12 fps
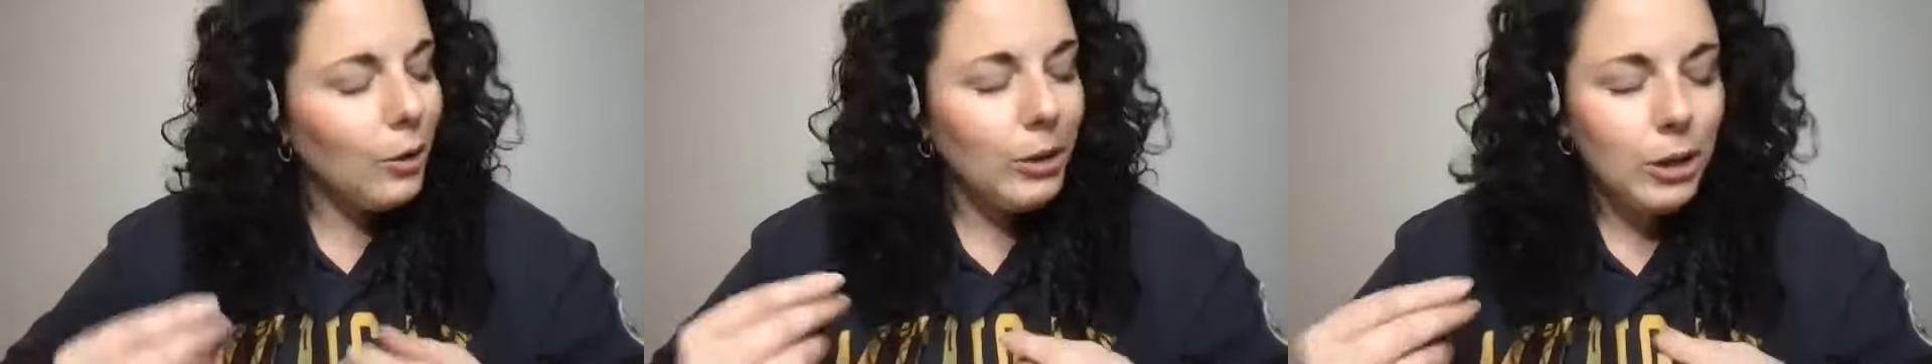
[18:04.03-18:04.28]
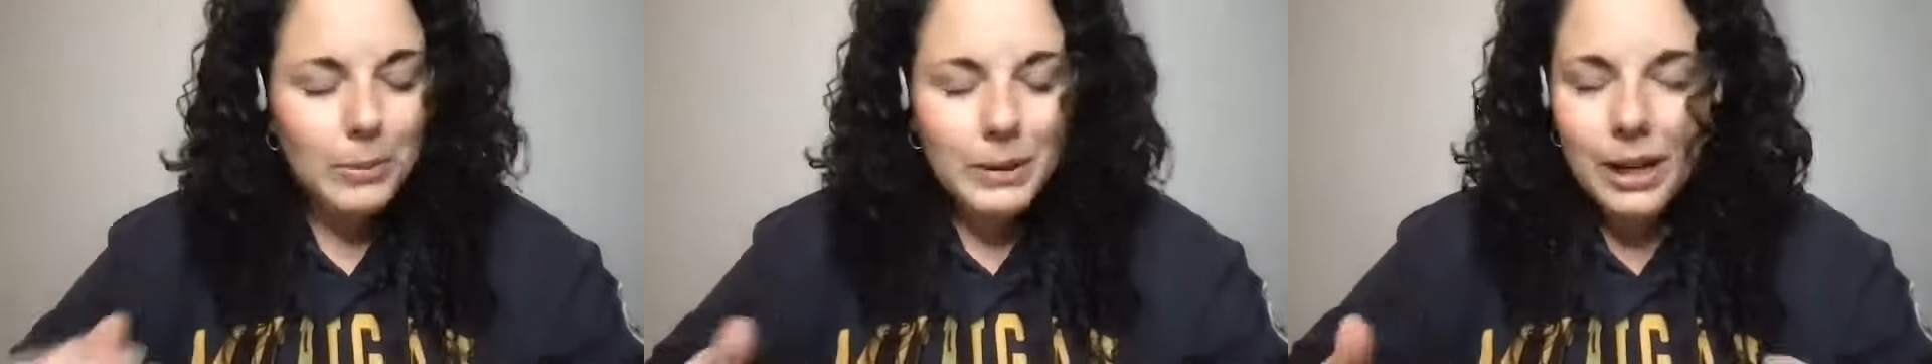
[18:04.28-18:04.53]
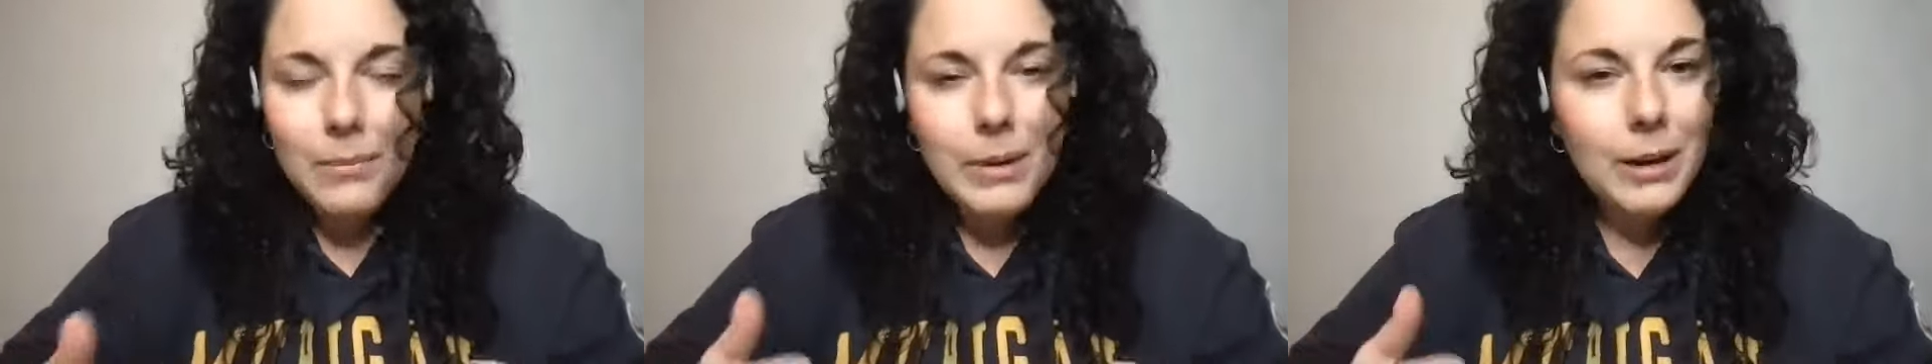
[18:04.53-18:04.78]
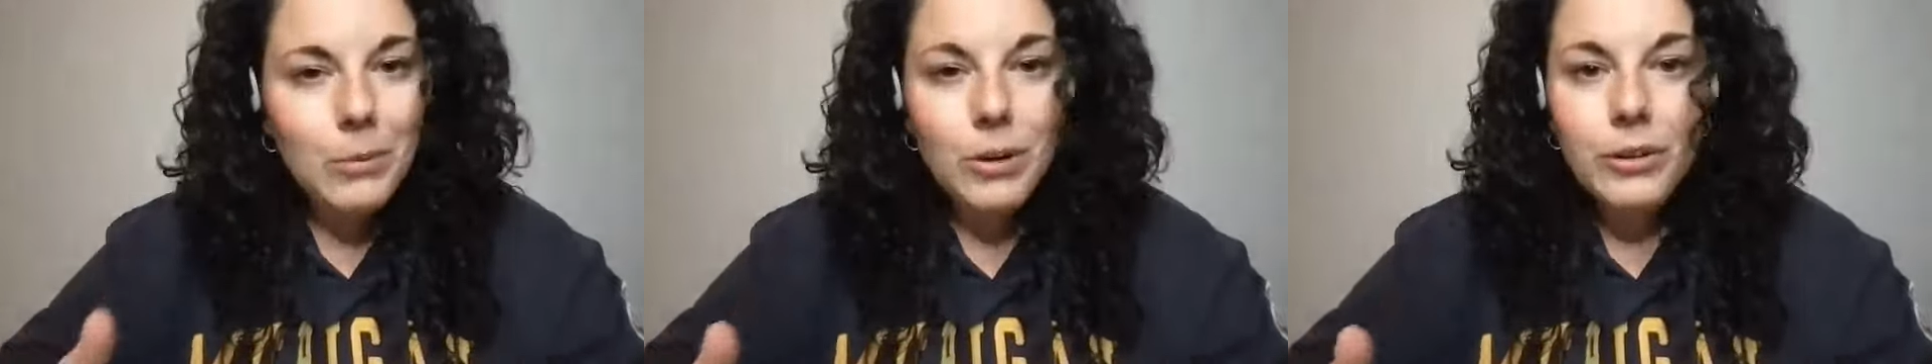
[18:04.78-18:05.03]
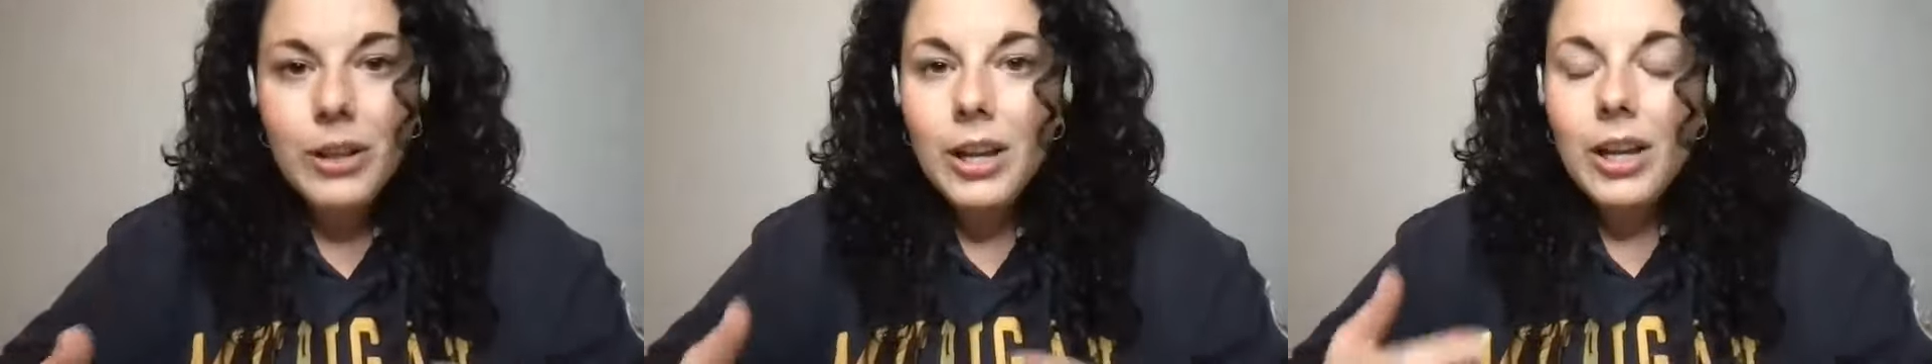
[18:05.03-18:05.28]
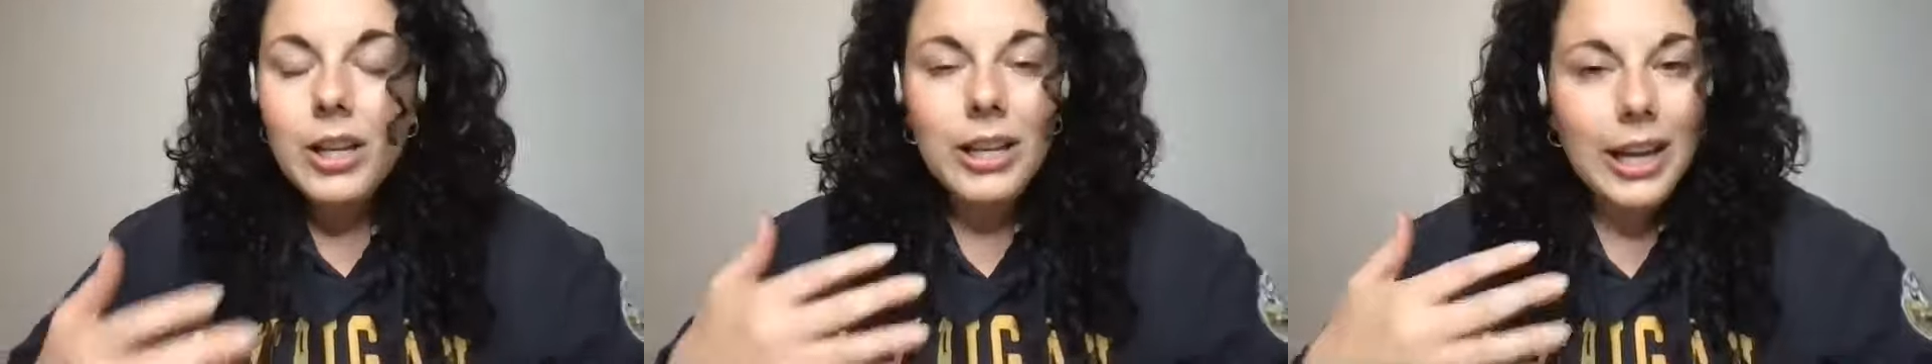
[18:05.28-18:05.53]
when you become emerald,
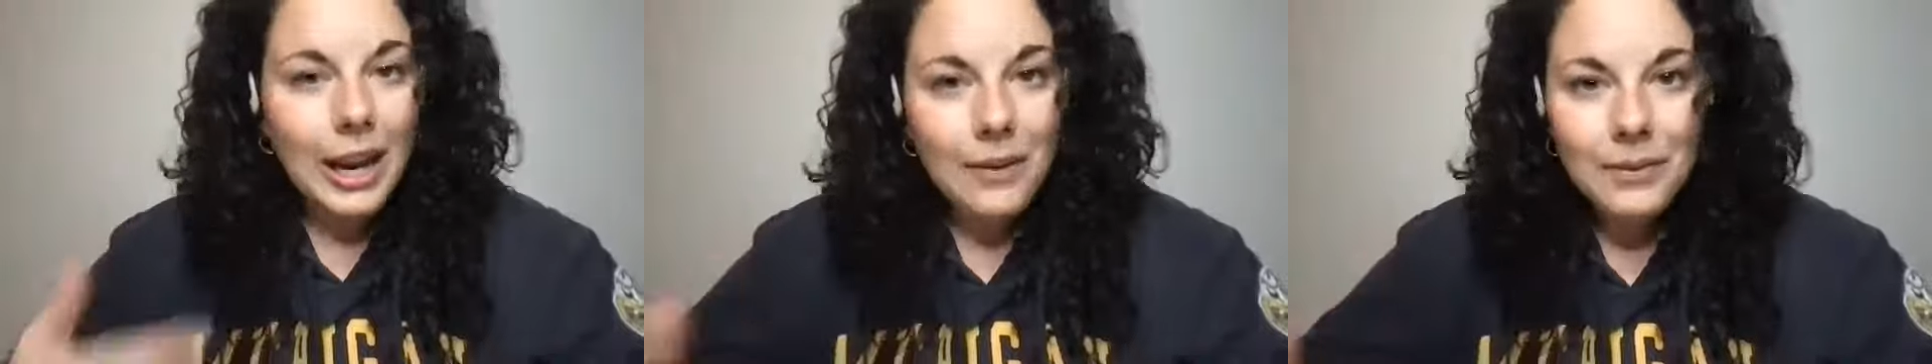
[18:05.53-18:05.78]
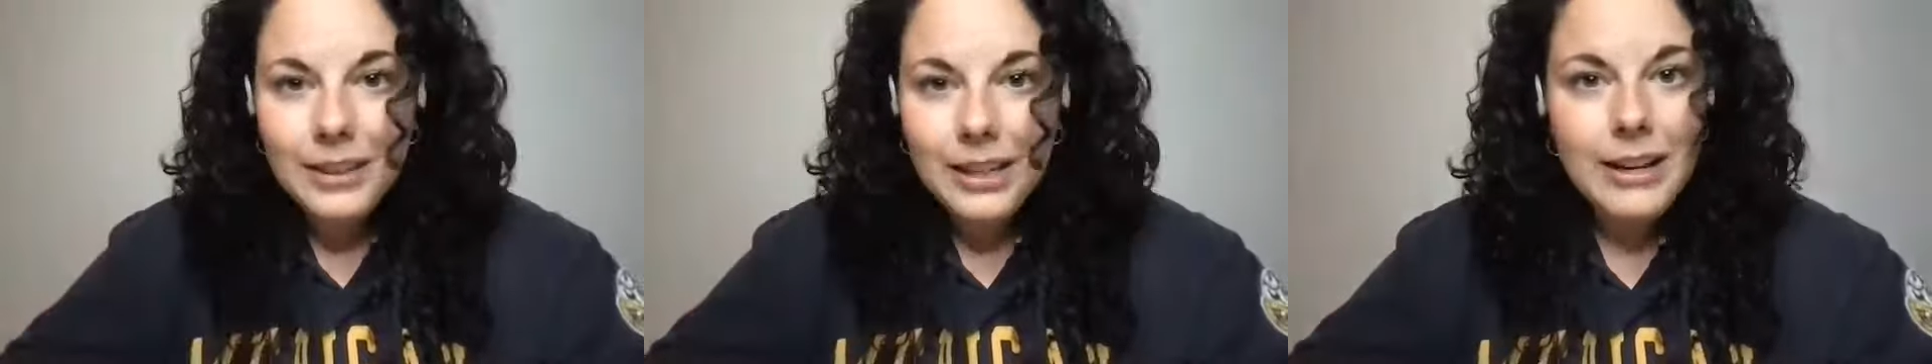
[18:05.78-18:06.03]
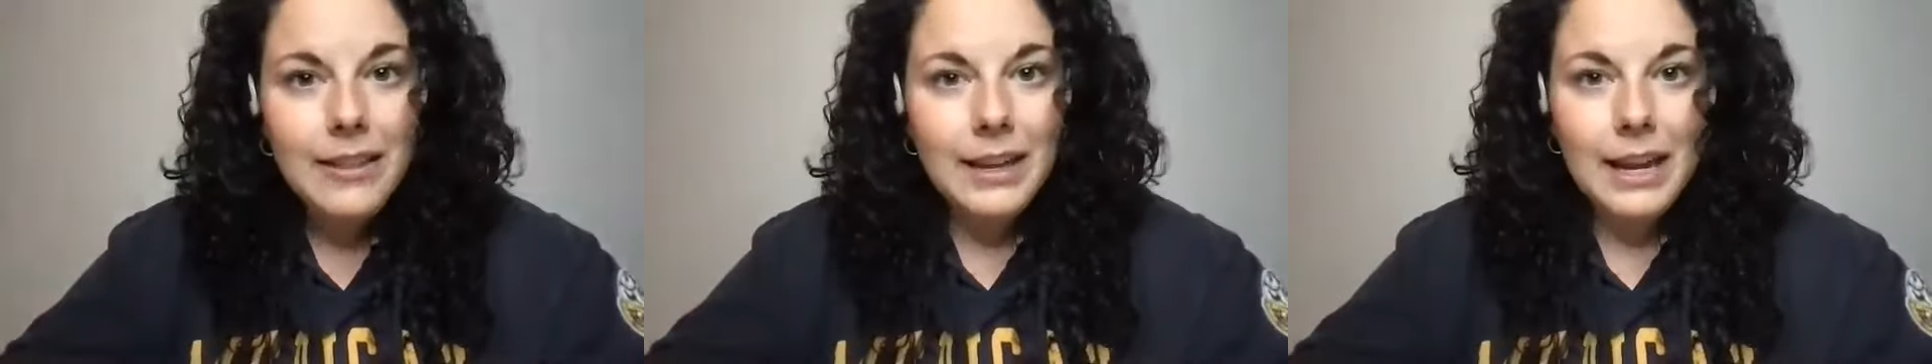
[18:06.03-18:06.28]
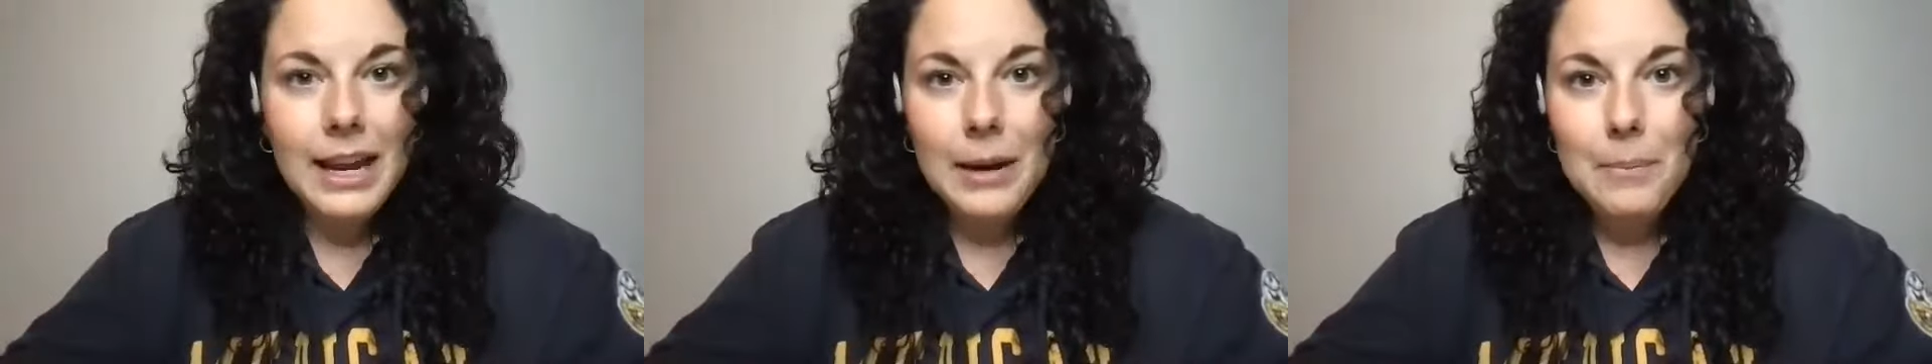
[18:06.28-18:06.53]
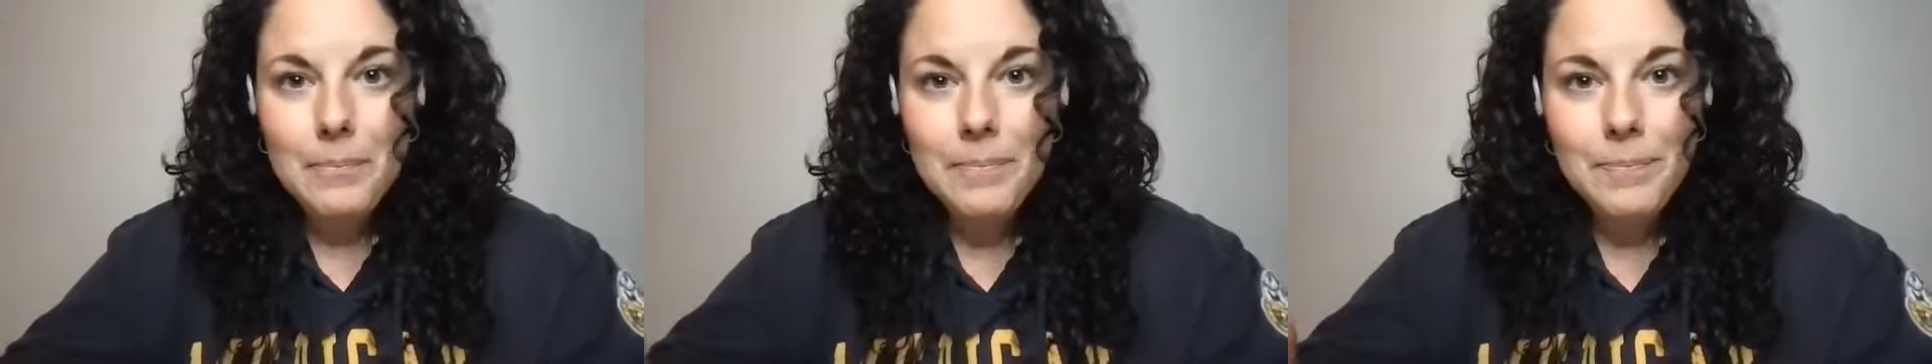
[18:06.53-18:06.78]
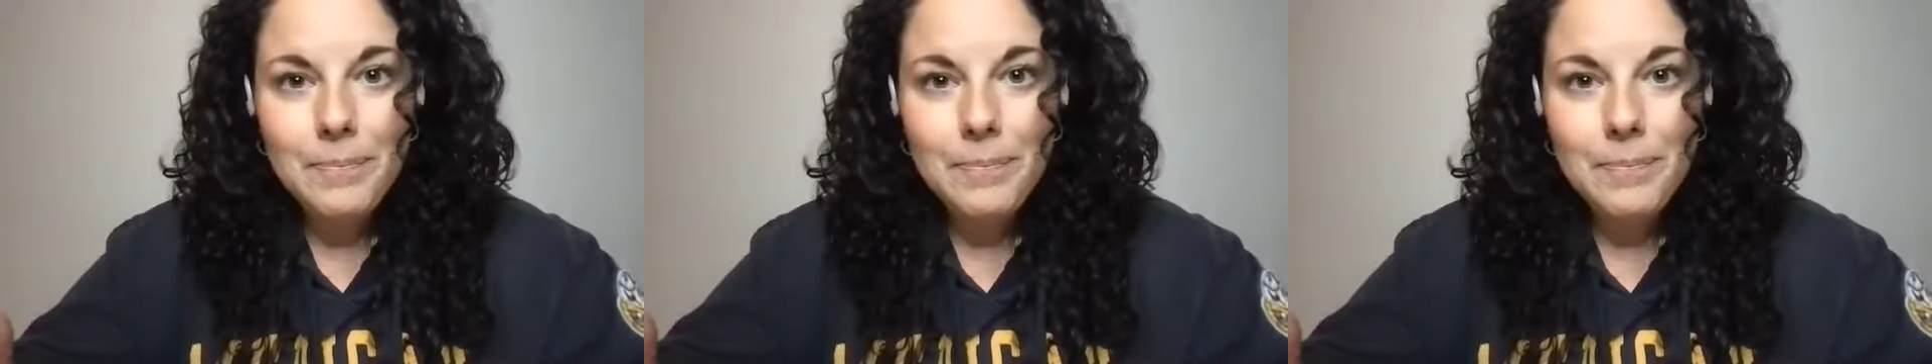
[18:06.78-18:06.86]
you have skin in the game.